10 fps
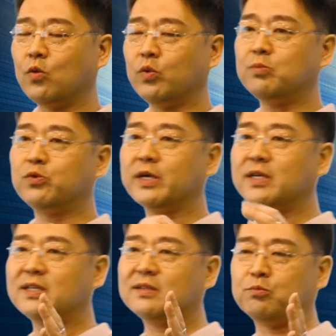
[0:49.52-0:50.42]
We
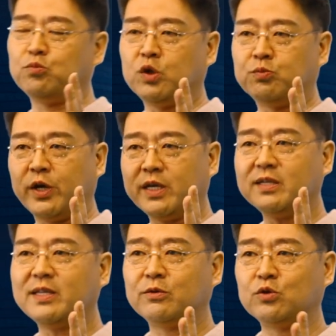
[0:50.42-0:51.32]
break
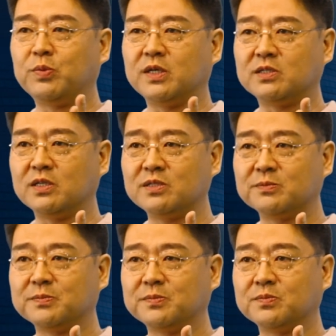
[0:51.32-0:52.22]
it down to pieces
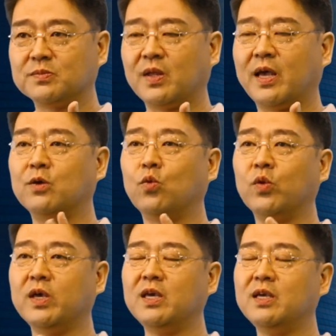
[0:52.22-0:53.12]
and
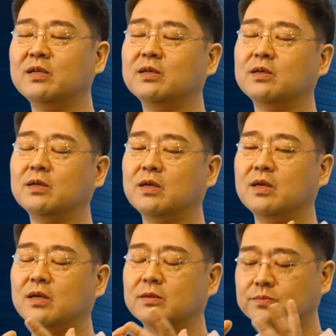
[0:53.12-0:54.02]
we
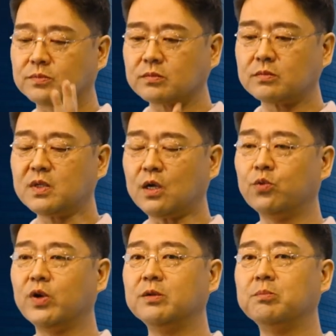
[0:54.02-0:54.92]

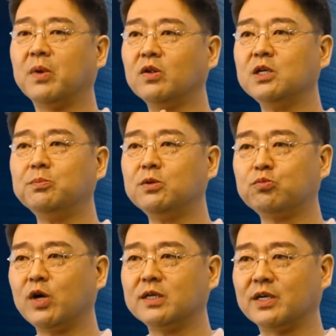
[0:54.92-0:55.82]
run multiple
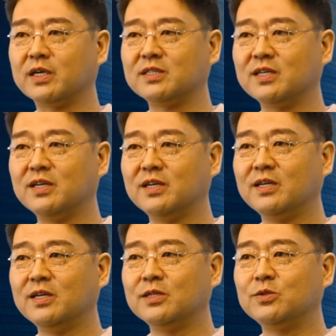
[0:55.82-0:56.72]
projects
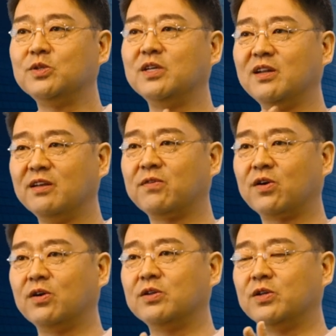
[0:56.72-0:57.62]
to
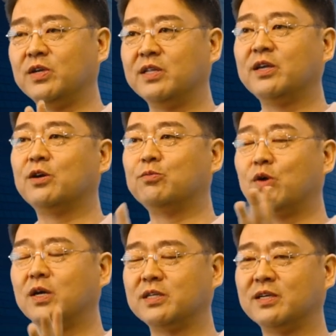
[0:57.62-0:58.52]
deliver the entire
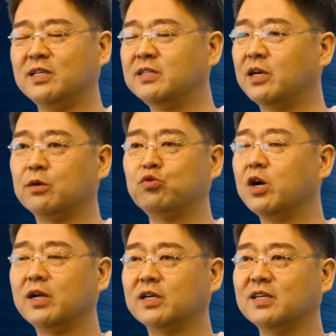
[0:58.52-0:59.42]

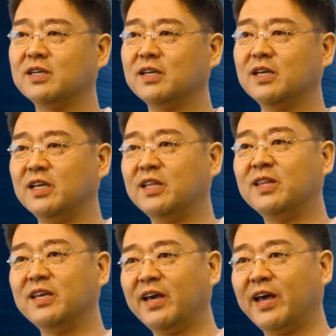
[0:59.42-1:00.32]
product in
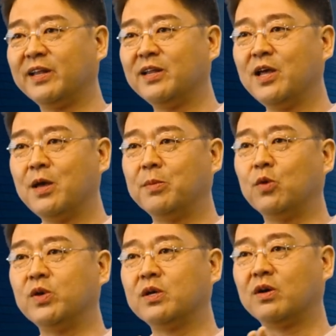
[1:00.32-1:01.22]
the end,
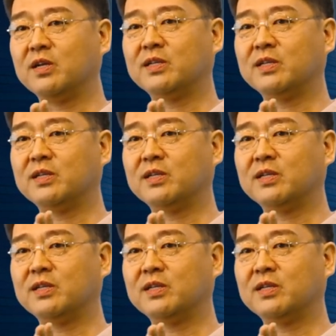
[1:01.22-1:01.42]
but we cut